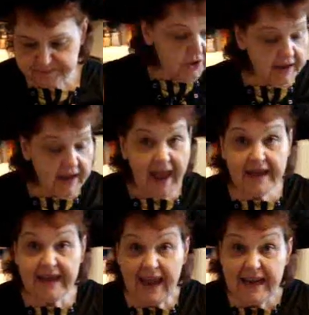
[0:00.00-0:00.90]
You're going to
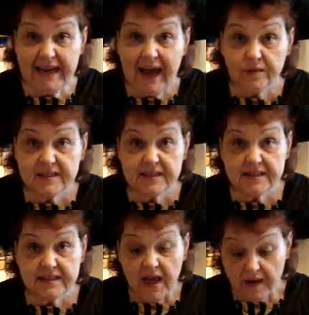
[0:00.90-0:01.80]
add 8
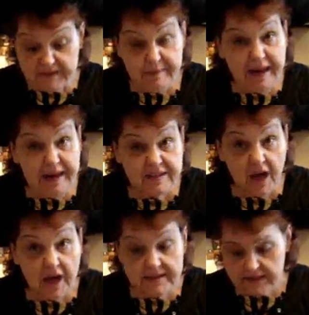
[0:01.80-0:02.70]
ounces of tomato
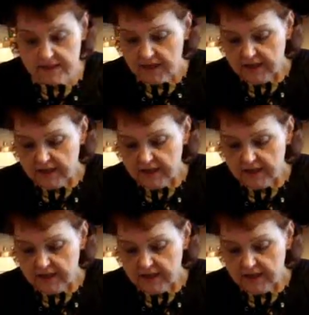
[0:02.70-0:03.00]
sauce.